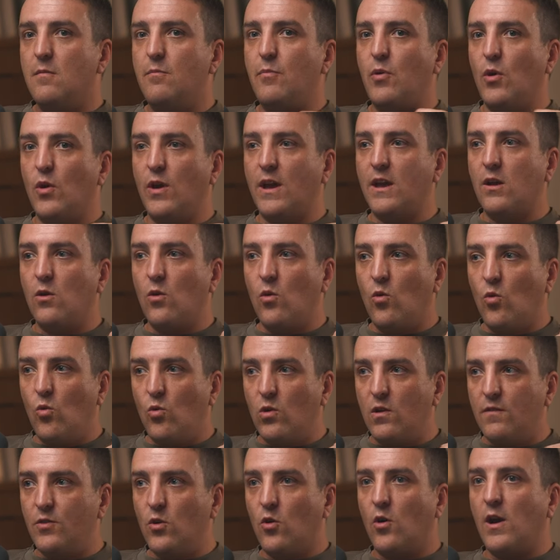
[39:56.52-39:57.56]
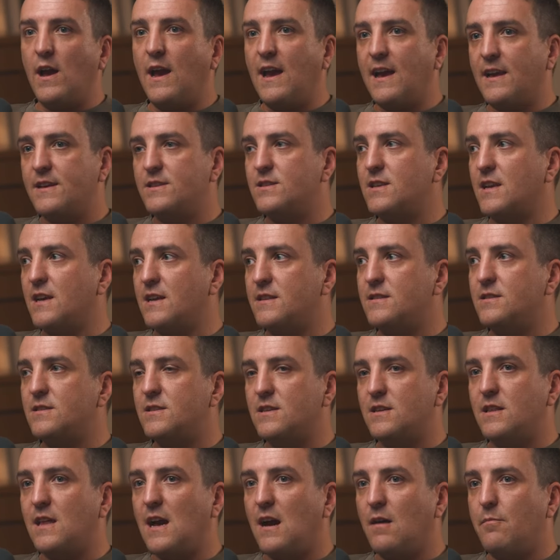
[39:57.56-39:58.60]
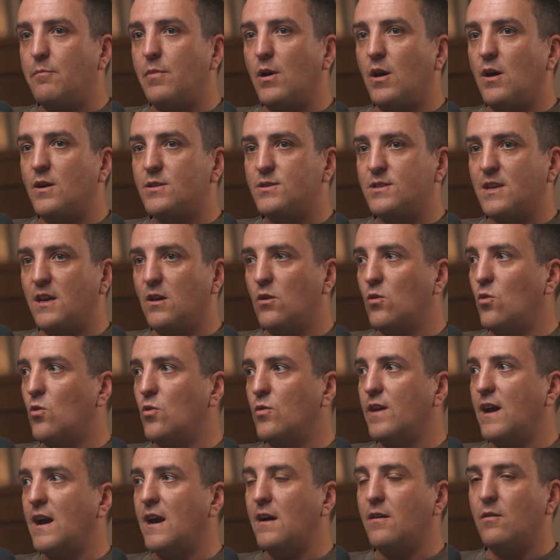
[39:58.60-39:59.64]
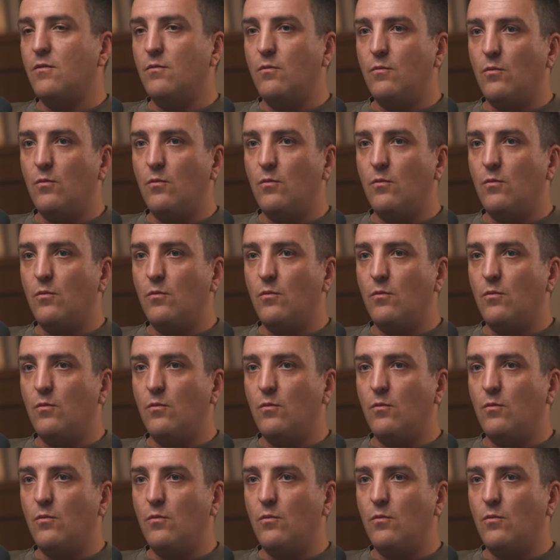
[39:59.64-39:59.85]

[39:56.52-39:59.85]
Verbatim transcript: putting all of your eggs into that basket or that